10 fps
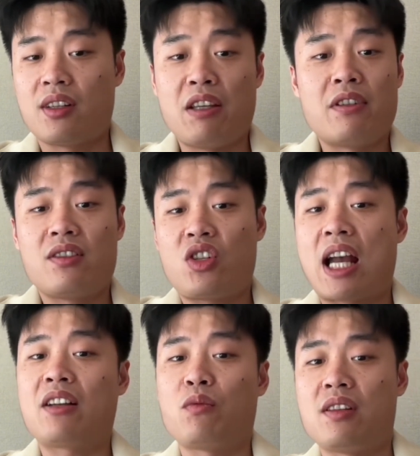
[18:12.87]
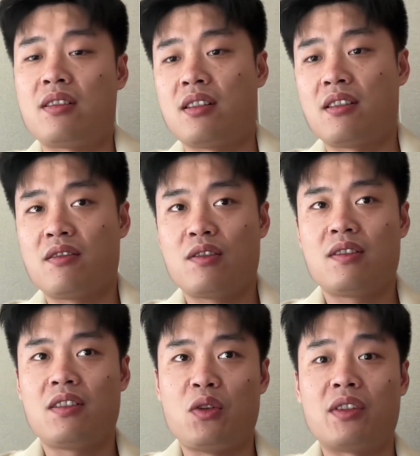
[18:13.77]
even chat with
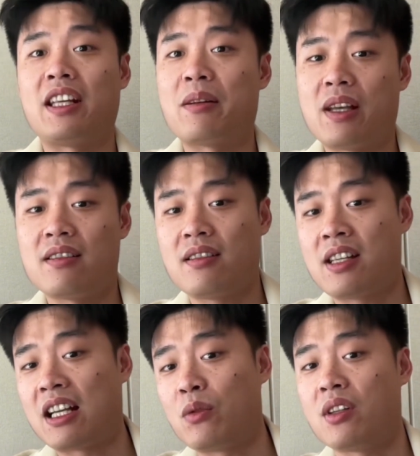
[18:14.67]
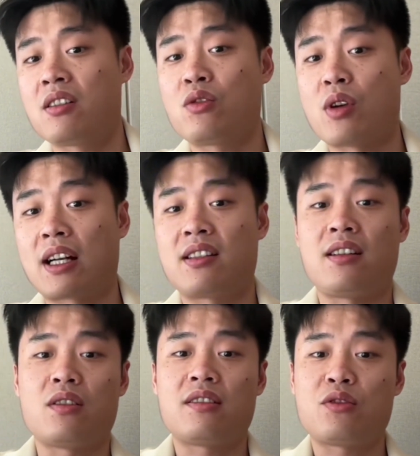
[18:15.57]
your database, chat with
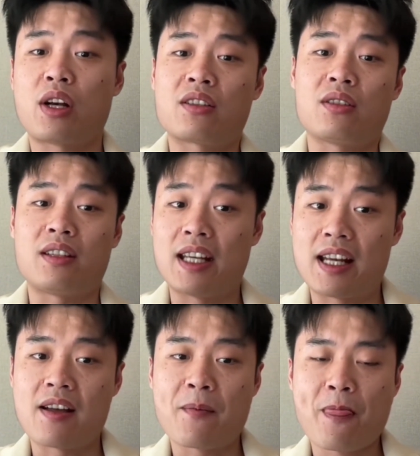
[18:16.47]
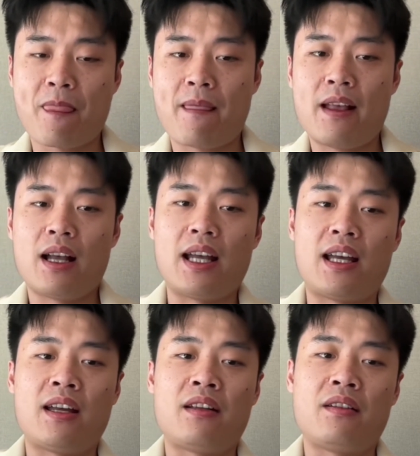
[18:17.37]
structured data.
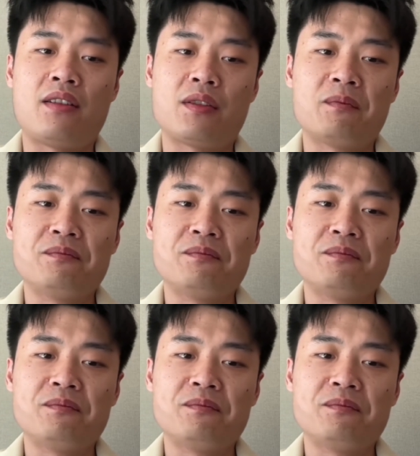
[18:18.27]
And